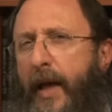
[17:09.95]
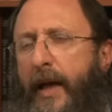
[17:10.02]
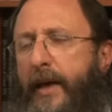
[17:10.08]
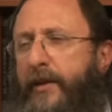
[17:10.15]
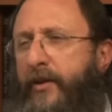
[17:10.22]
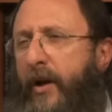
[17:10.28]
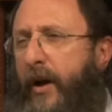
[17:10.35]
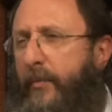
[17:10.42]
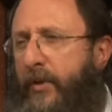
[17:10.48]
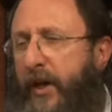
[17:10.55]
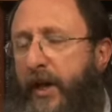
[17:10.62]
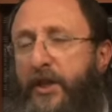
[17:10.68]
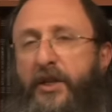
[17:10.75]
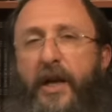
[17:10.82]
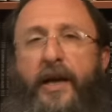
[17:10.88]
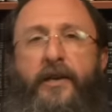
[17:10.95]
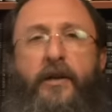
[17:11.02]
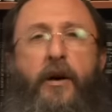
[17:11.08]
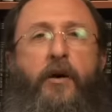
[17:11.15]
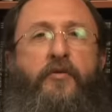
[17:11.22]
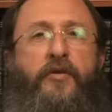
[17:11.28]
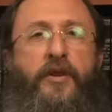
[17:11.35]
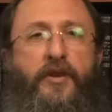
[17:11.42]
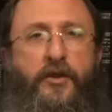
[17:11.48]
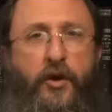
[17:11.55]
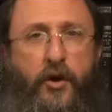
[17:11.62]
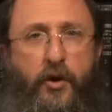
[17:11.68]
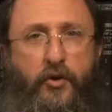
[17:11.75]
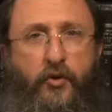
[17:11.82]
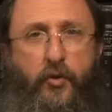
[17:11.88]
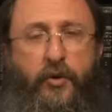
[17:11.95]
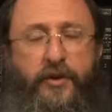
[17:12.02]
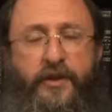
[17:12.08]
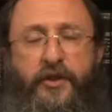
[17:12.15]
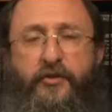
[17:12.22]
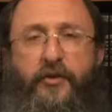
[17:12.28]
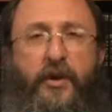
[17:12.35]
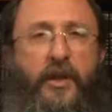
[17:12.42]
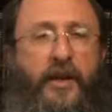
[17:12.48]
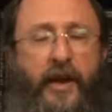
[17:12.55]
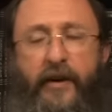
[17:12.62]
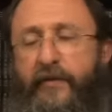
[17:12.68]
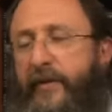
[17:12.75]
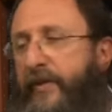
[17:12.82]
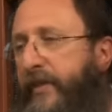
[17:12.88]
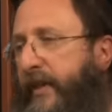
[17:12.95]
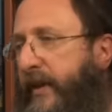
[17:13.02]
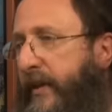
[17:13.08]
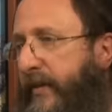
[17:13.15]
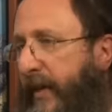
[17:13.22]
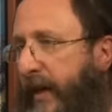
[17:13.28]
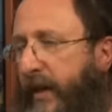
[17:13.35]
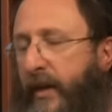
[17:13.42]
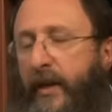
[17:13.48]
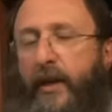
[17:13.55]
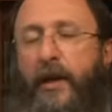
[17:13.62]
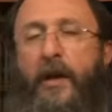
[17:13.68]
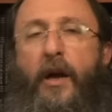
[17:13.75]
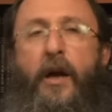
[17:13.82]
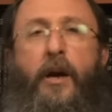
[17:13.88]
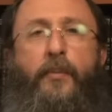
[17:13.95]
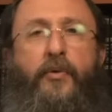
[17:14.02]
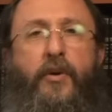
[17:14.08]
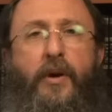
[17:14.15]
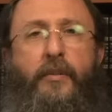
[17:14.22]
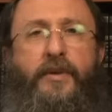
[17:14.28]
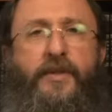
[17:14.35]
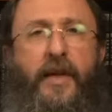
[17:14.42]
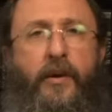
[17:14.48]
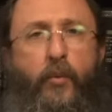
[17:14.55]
and obligation and covenant towards Israel, and everything that he promised.